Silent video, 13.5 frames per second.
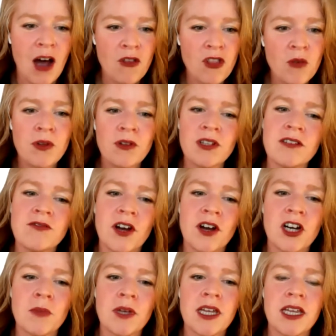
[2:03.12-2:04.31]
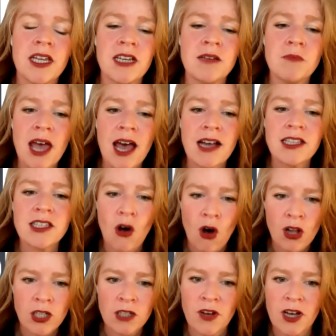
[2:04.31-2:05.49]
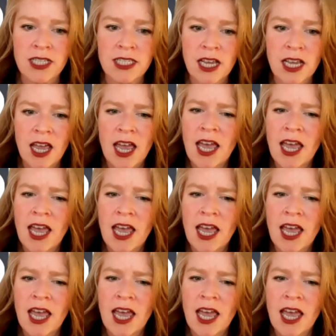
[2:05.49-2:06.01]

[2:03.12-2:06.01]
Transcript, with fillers: the built environment impacts all of us